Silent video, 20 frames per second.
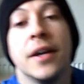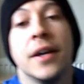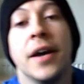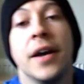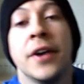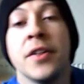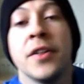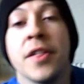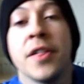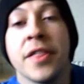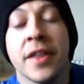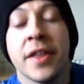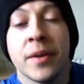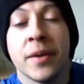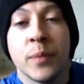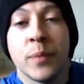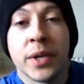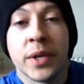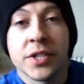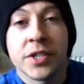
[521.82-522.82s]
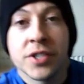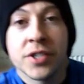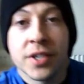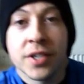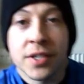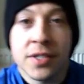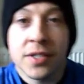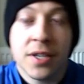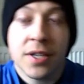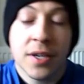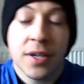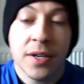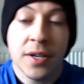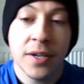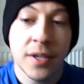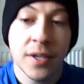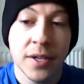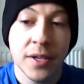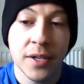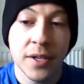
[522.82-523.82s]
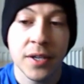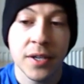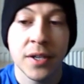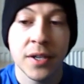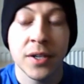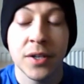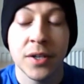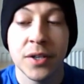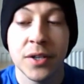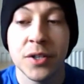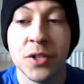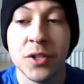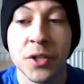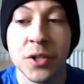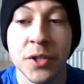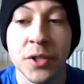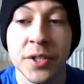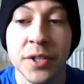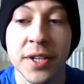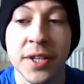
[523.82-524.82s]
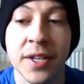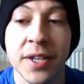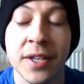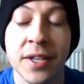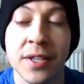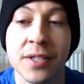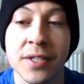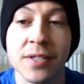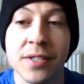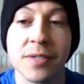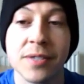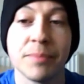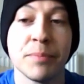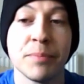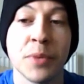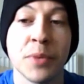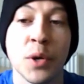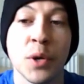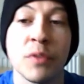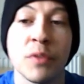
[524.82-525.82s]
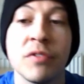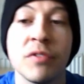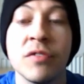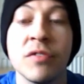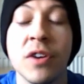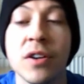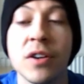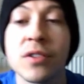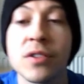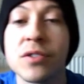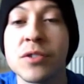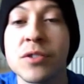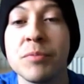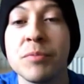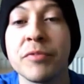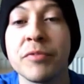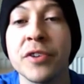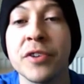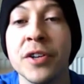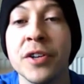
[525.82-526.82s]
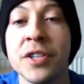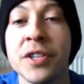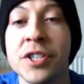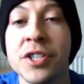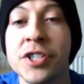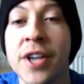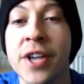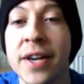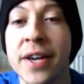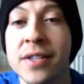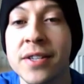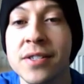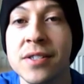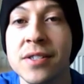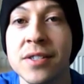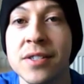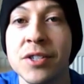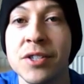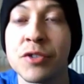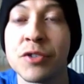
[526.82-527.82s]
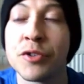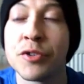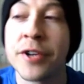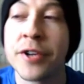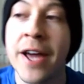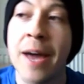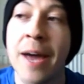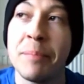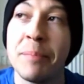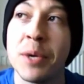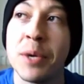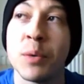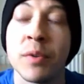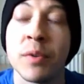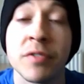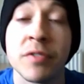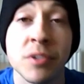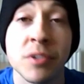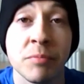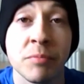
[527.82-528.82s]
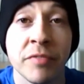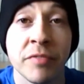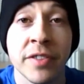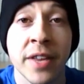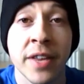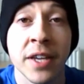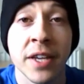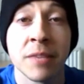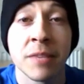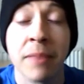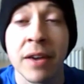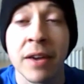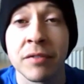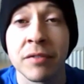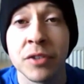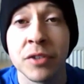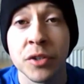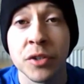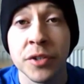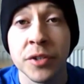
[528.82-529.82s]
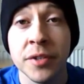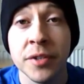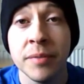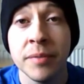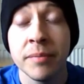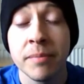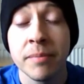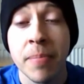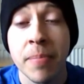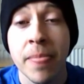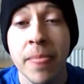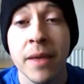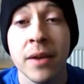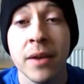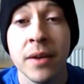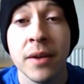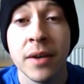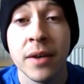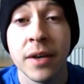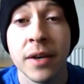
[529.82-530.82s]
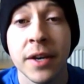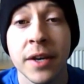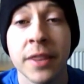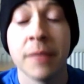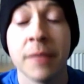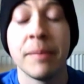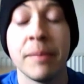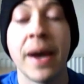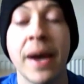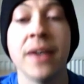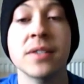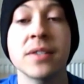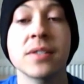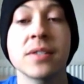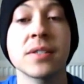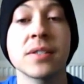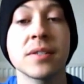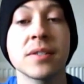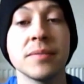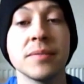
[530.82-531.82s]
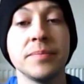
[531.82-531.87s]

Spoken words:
Another thing which is good is, if you've got something on your chest, you're unhappy with something that you may have done in the past,